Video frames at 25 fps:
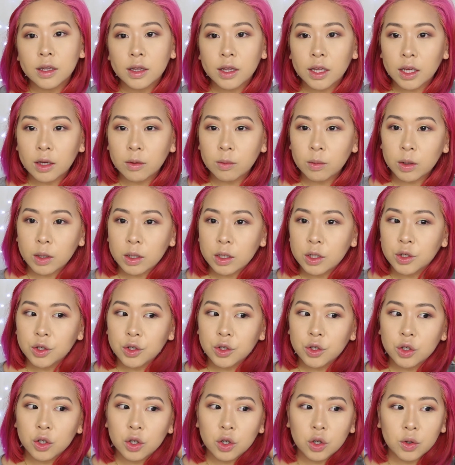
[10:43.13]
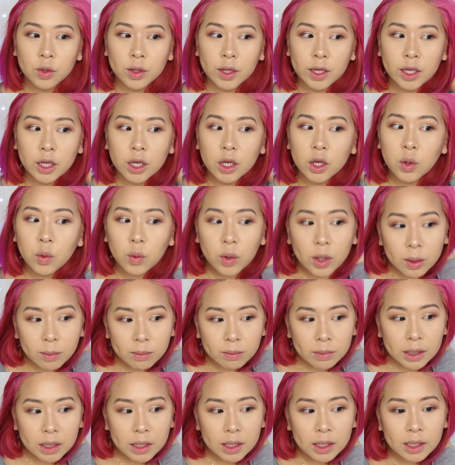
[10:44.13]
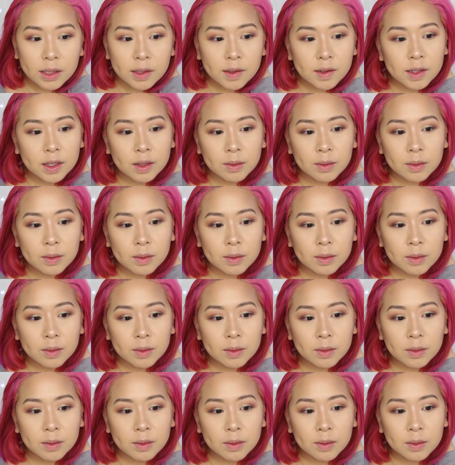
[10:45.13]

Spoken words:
they would show like equipment